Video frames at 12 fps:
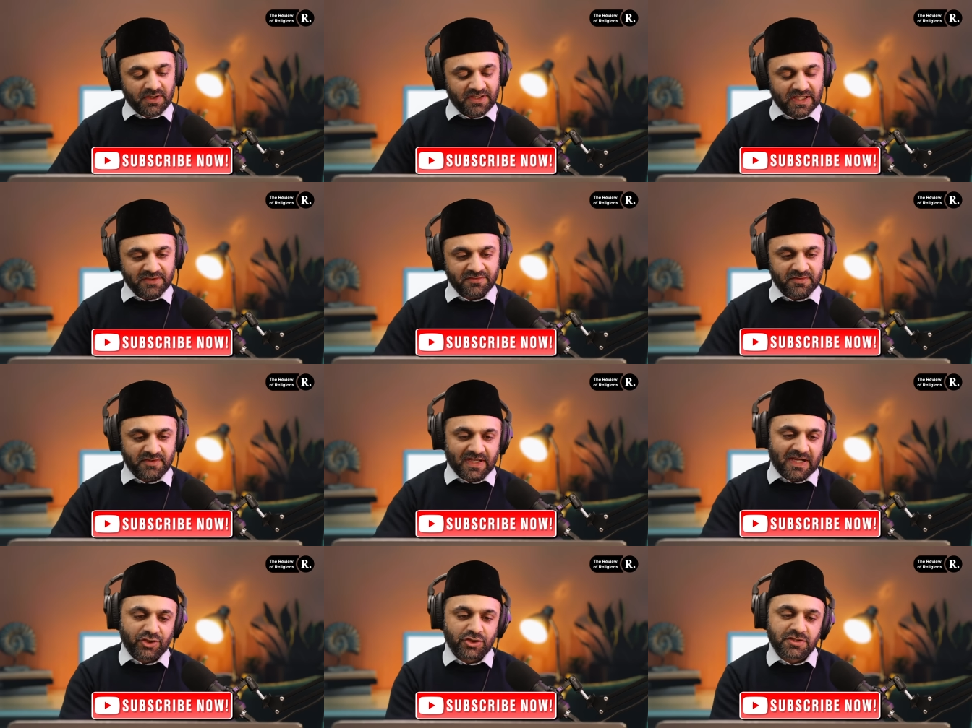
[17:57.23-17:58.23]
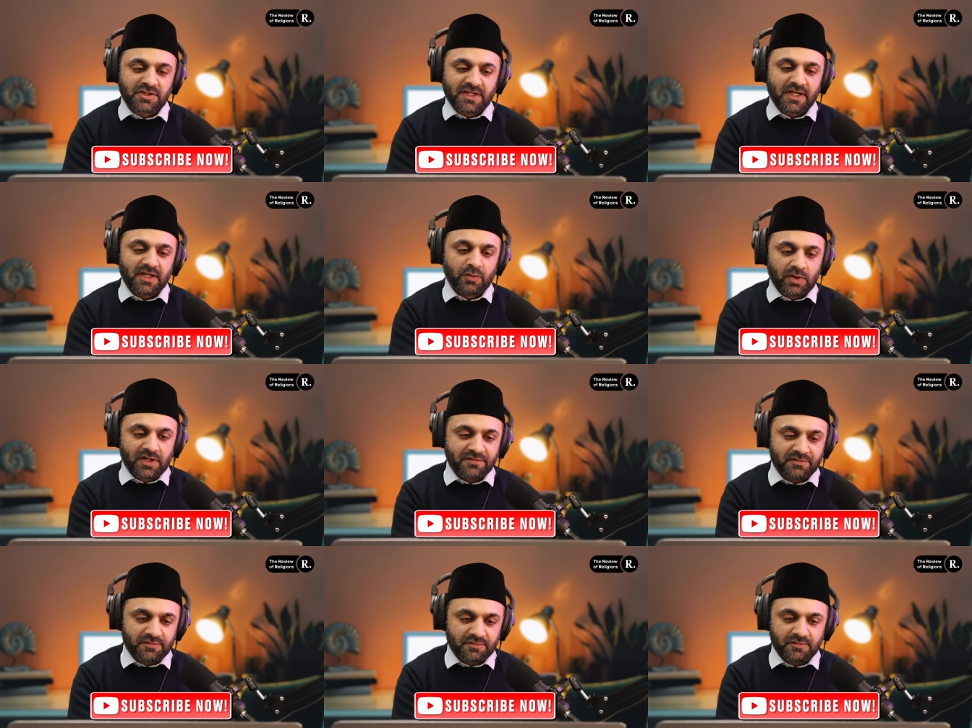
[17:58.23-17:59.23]
yet the actions are getting
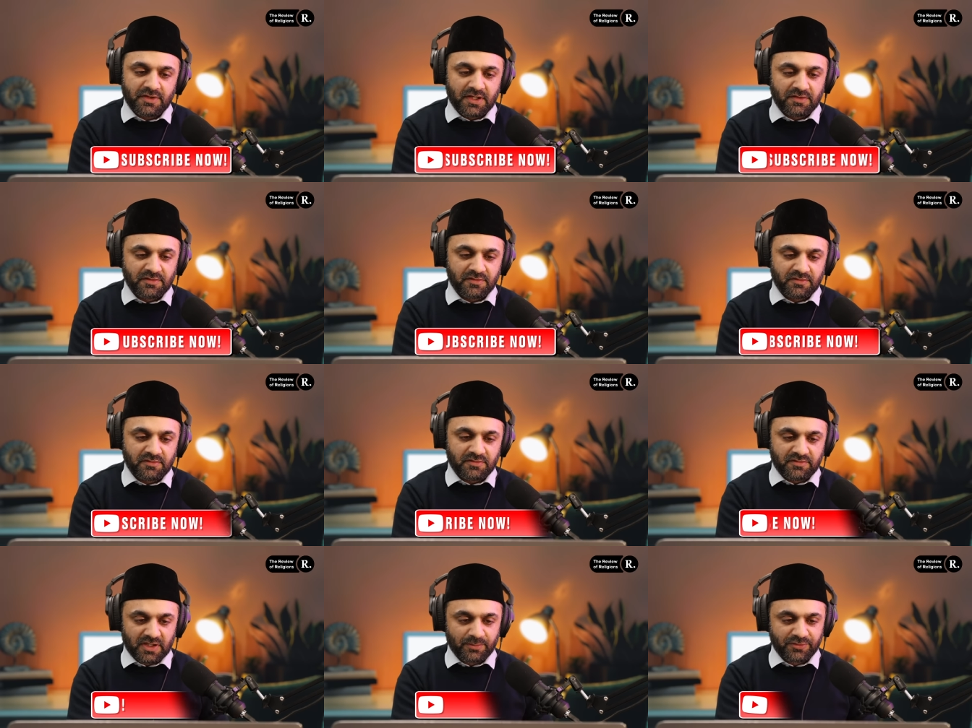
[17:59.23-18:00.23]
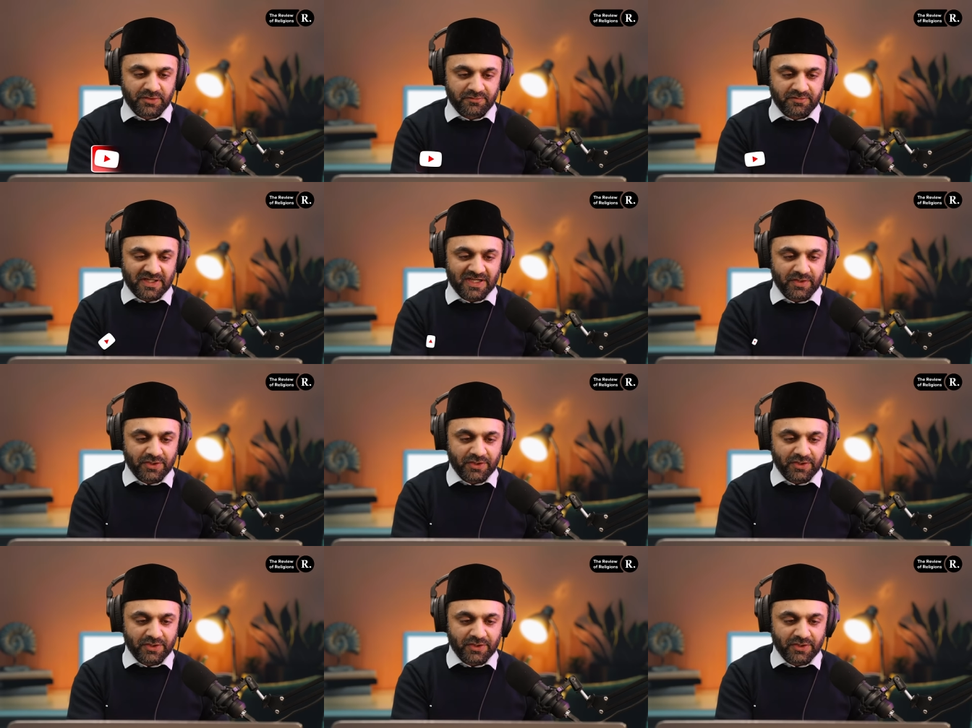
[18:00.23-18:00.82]
worse in terms of how